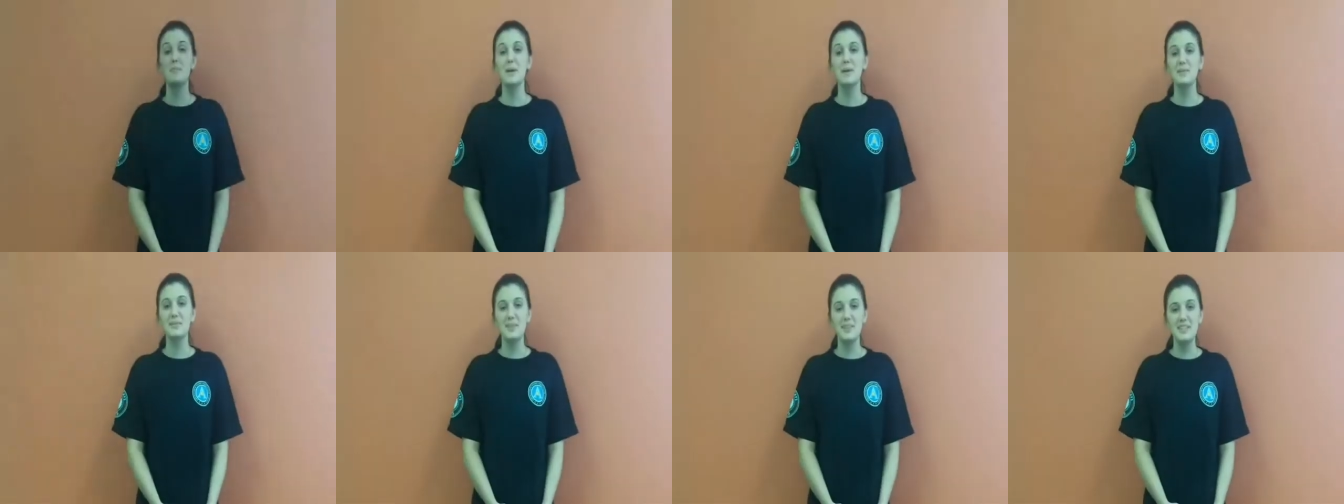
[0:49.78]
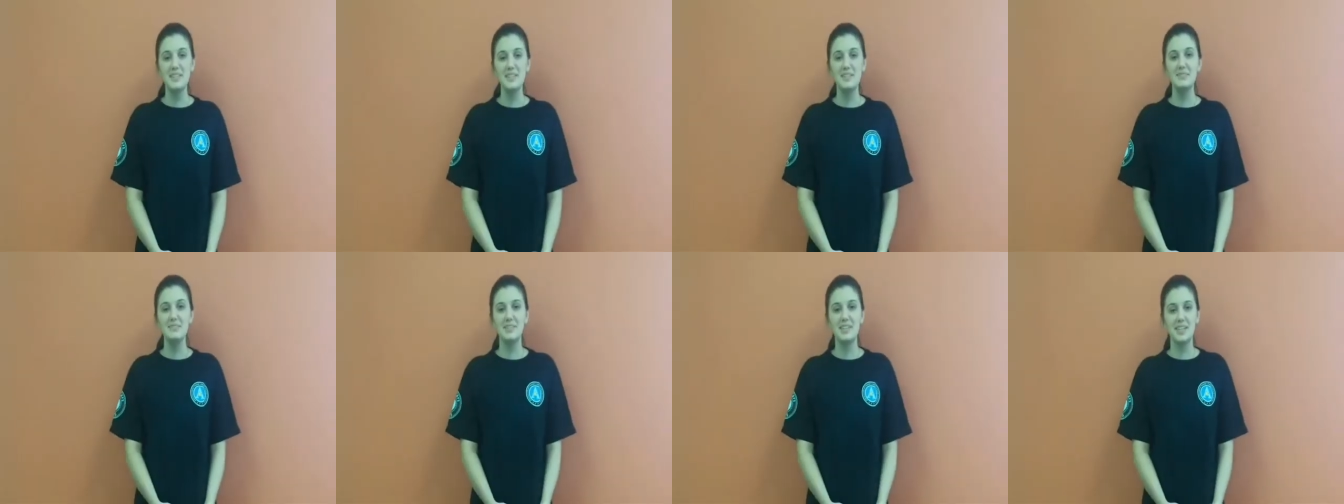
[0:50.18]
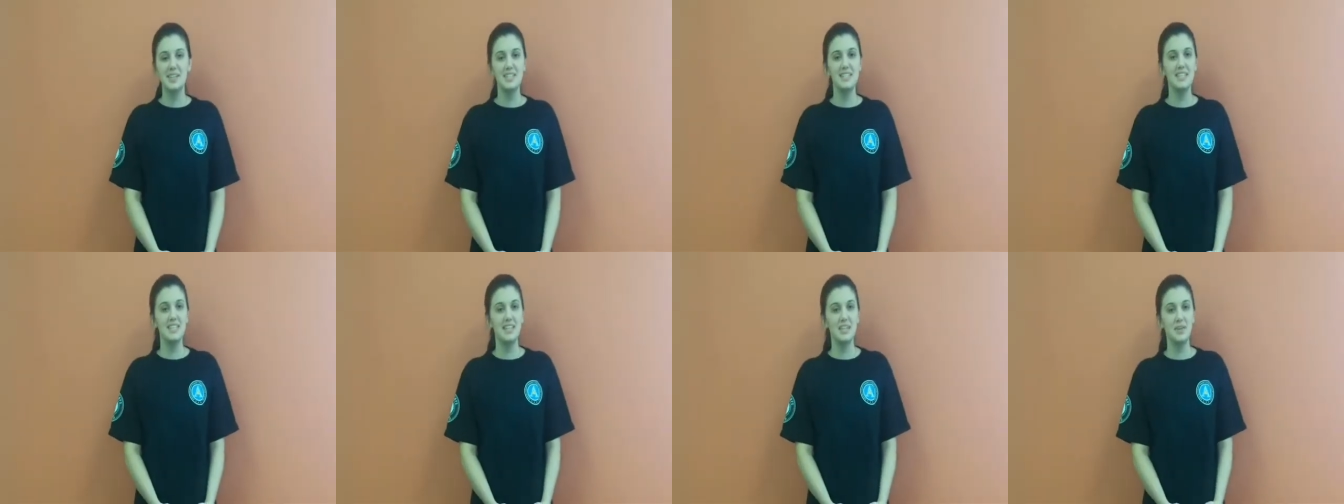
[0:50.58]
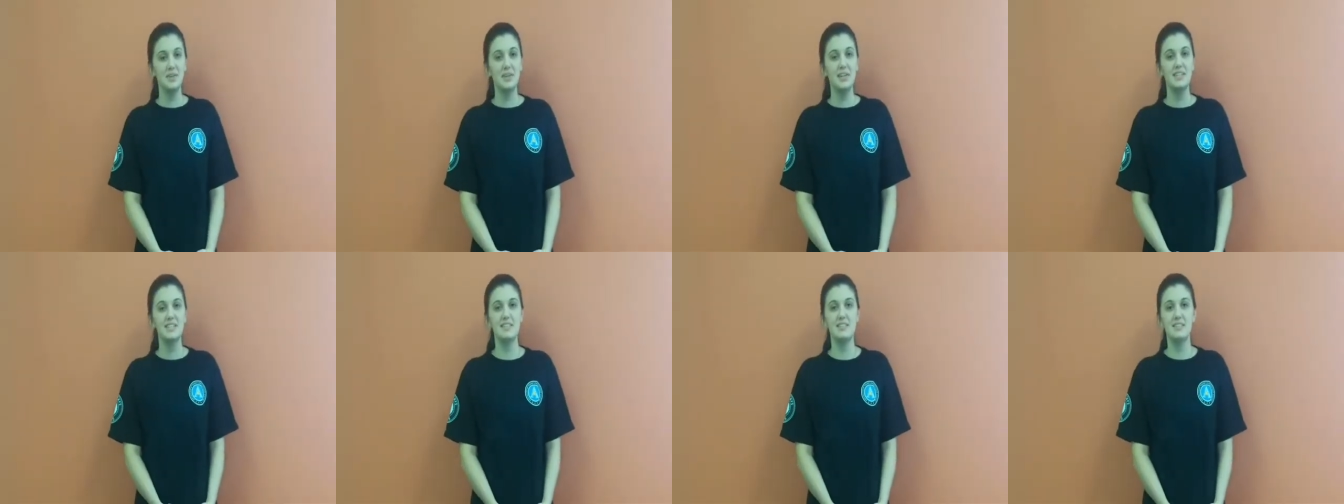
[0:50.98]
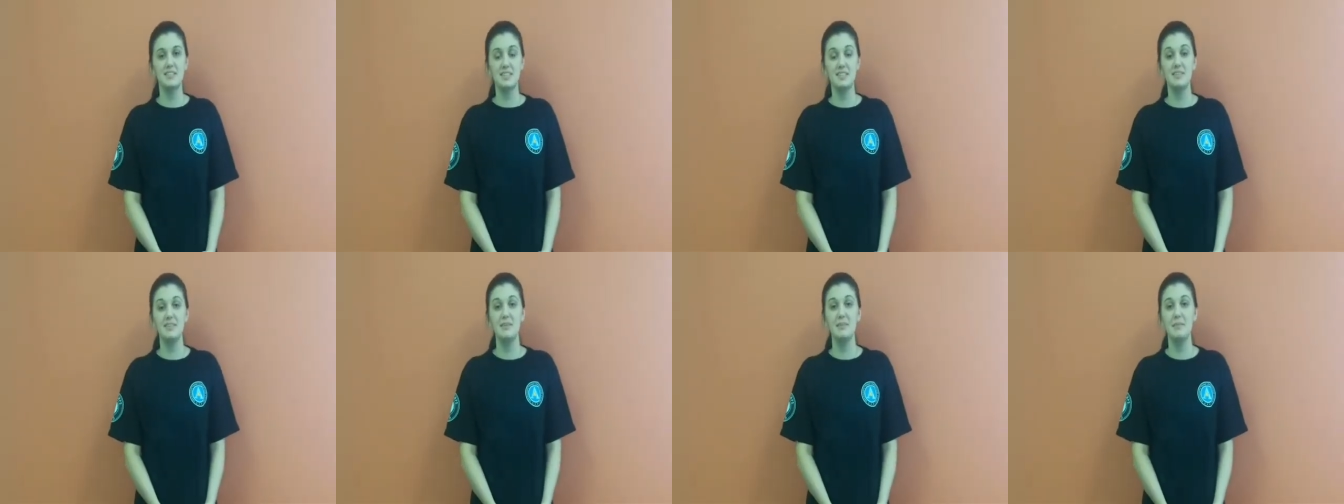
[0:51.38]
My reason for continuing to
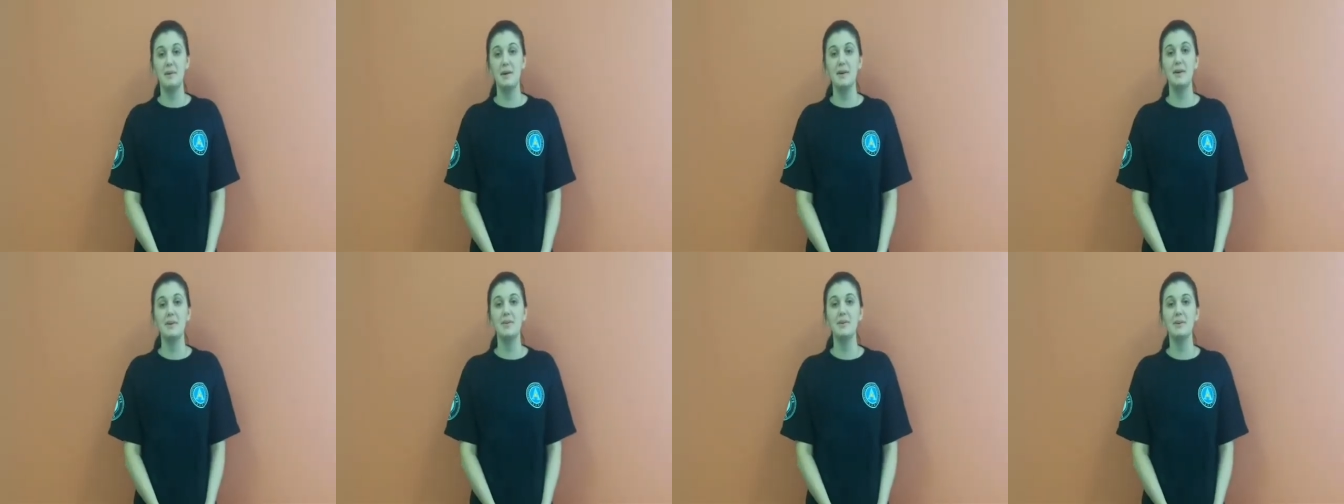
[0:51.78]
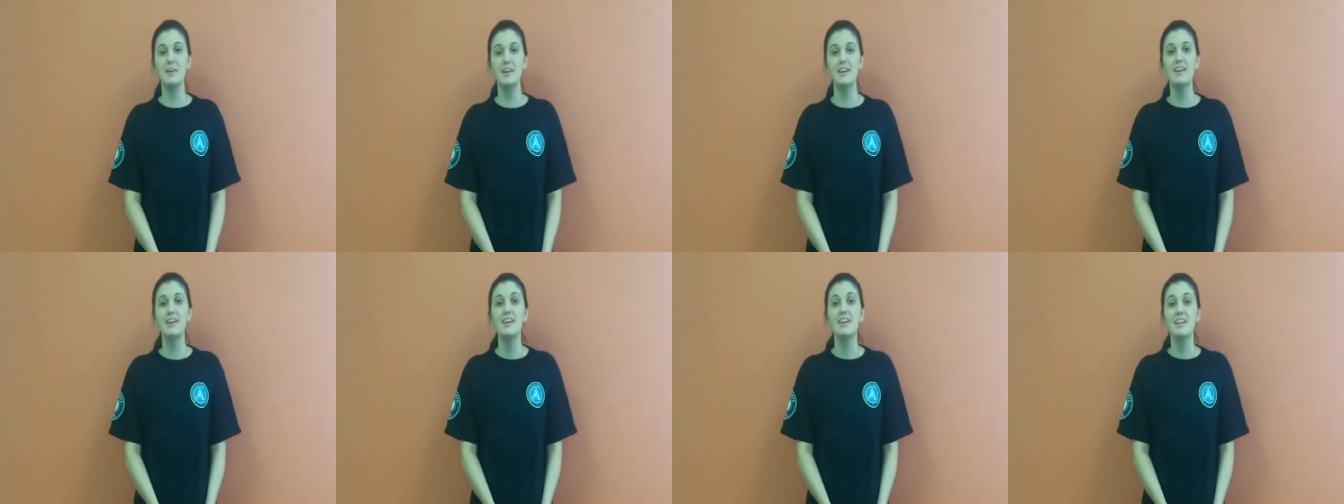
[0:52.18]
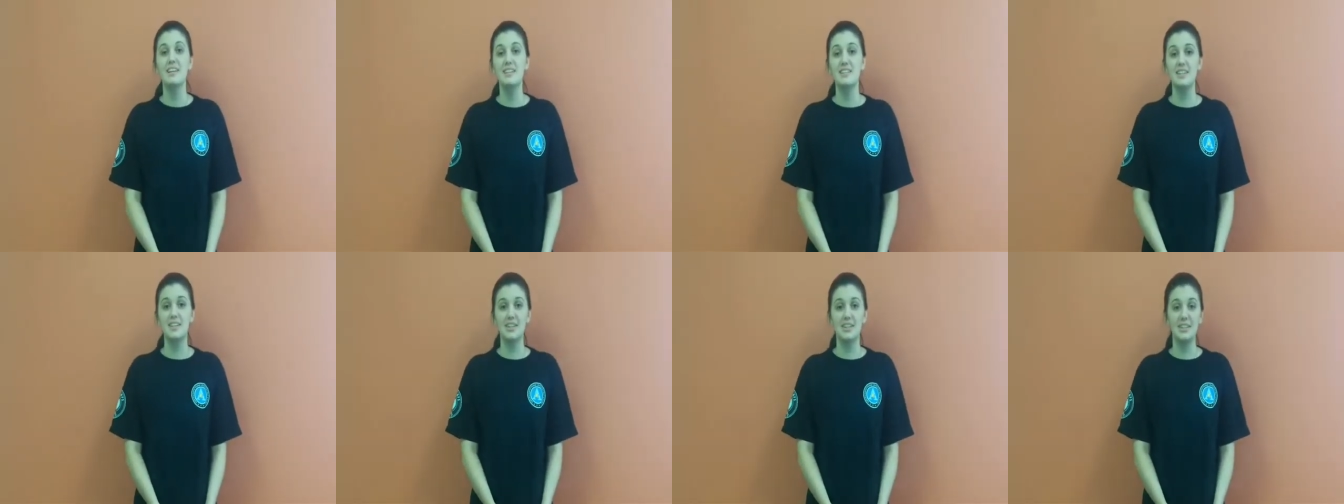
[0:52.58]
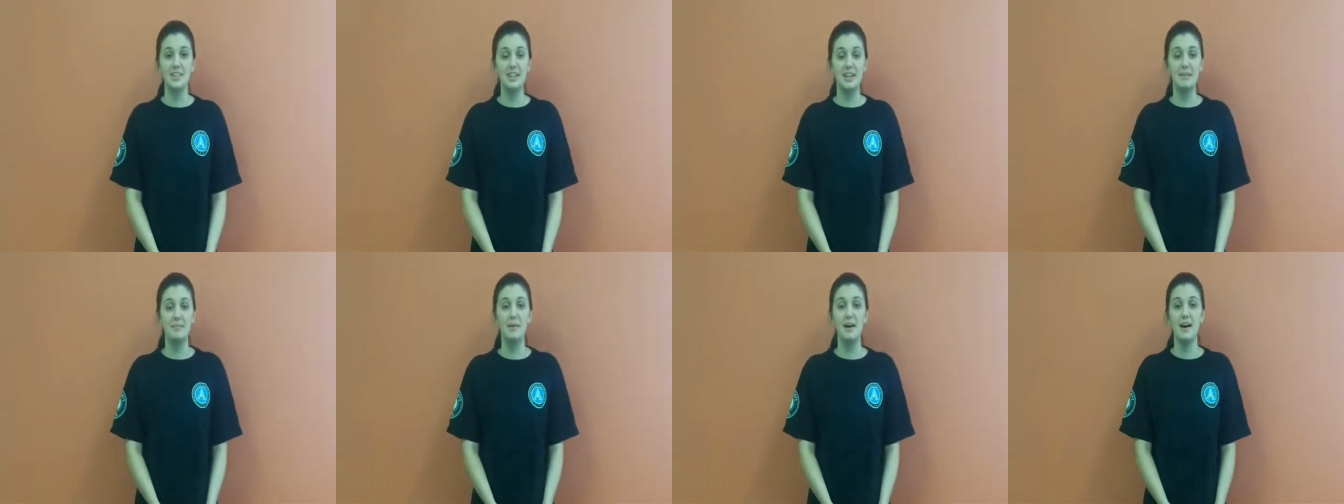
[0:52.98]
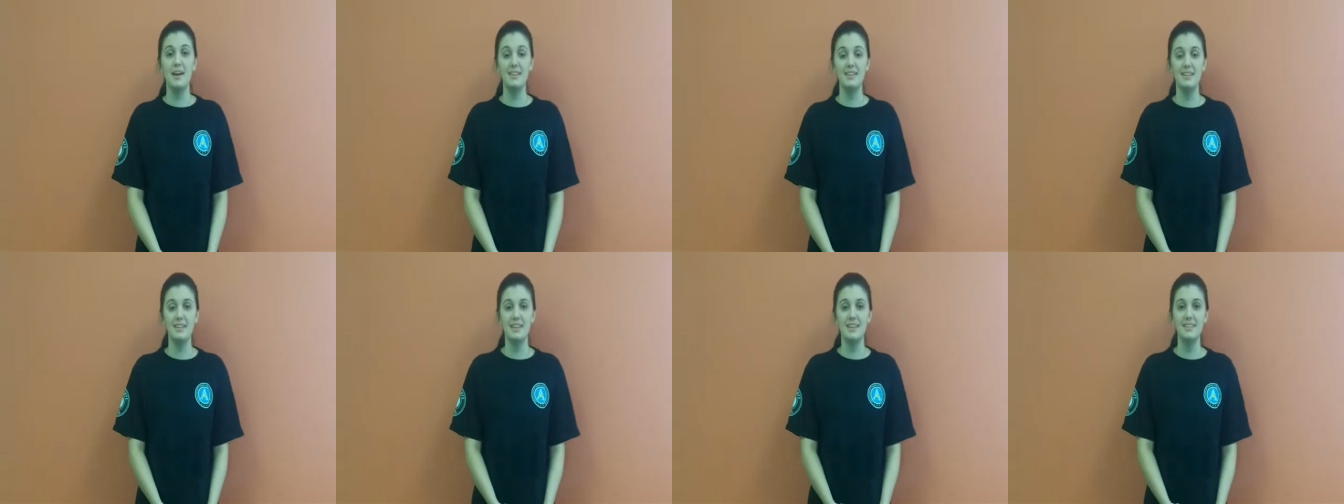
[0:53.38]
serve in AmeriCorps is a girl named
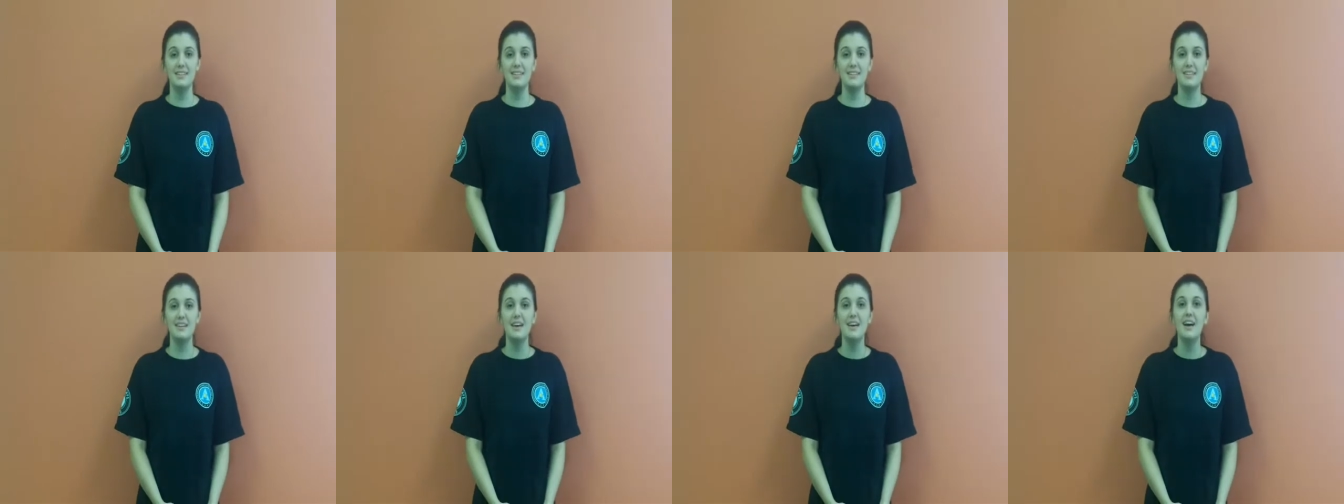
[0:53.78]
Angeles.